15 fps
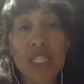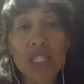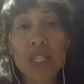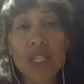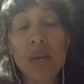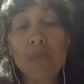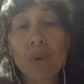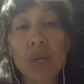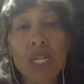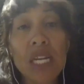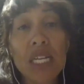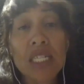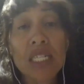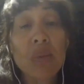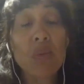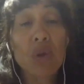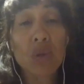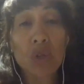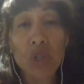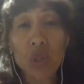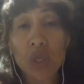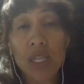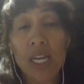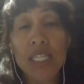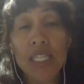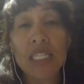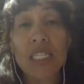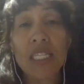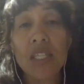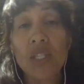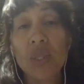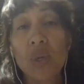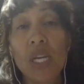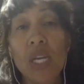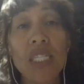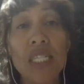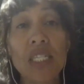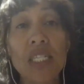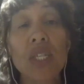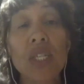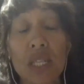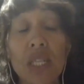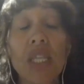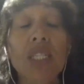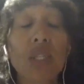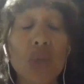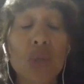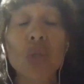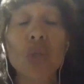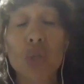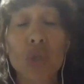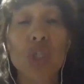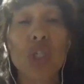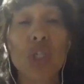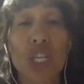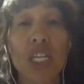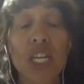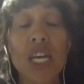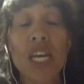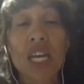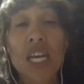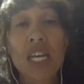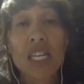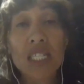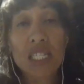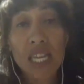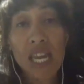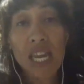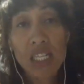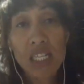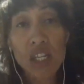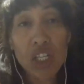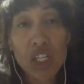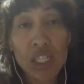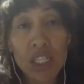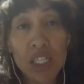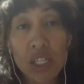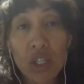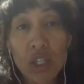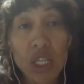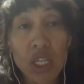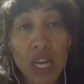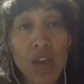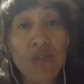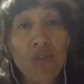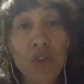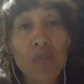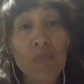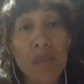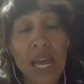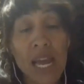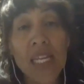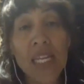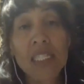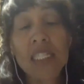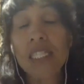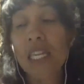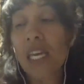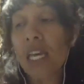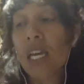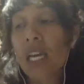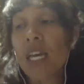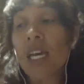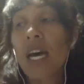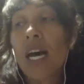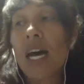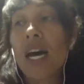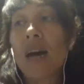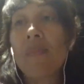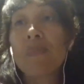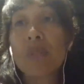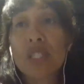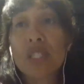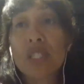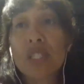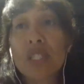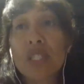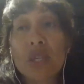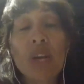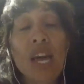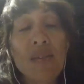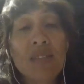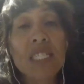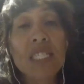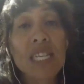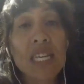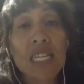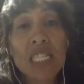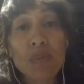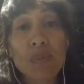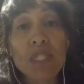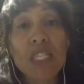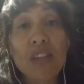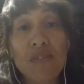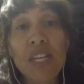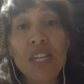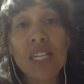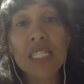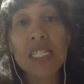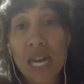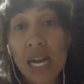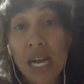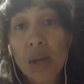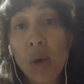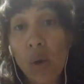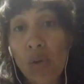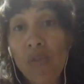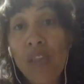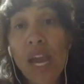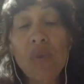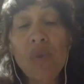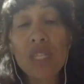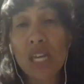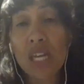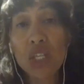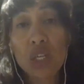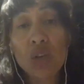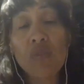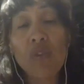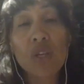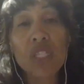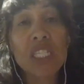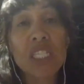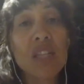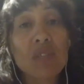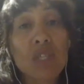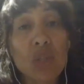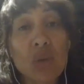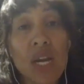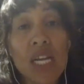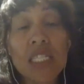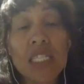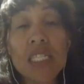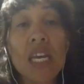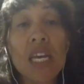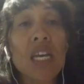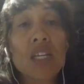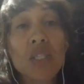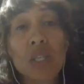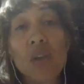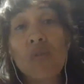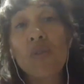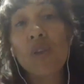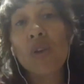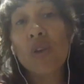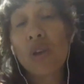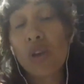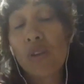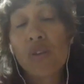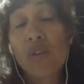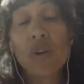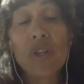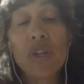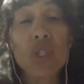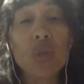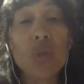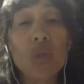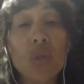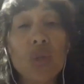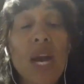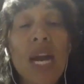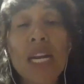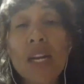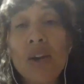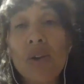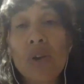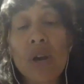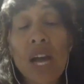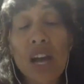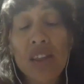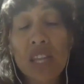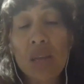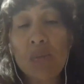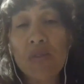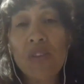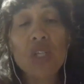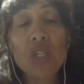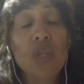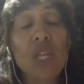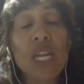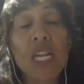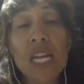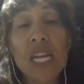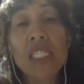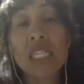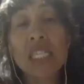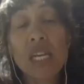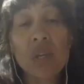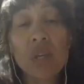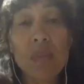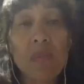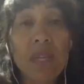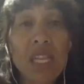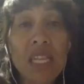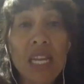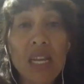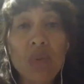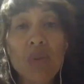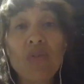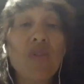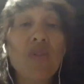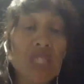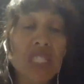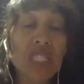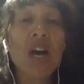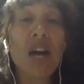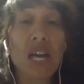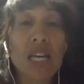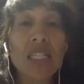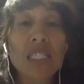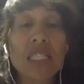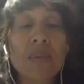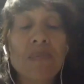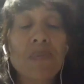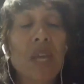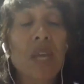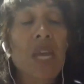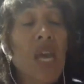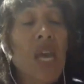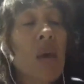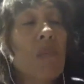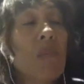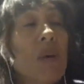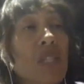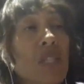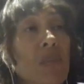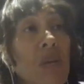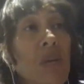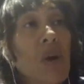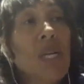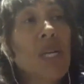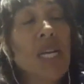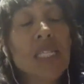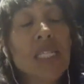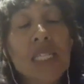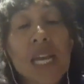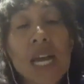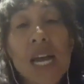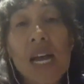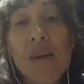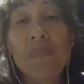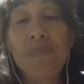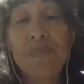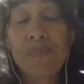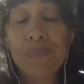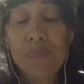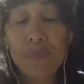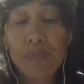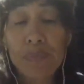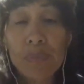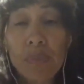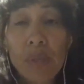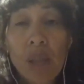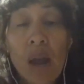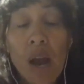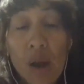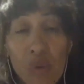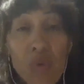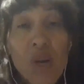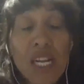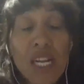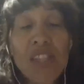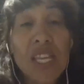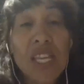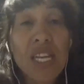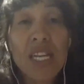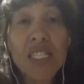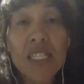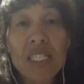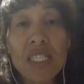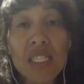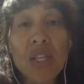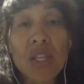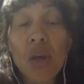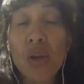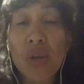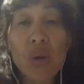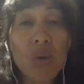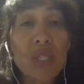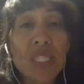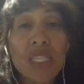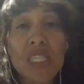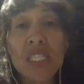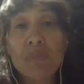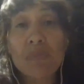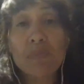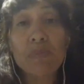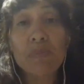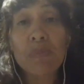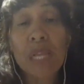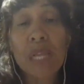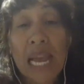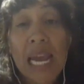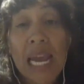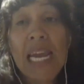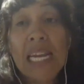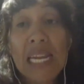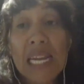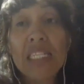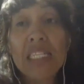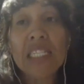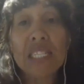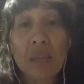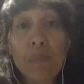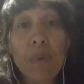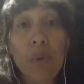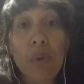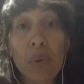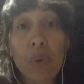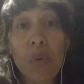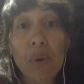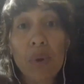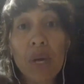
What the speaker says: on our bodies, and what neutralizes that stress is your nutrition, is the antioxidants that you get from plants. So we have a study specifically done on that reduction of oxidative stress. So if you're a trainer or a healthcare professional that needs that credibility, we've got the science. But to be honest, I really think it's no nonsense, plain, simple,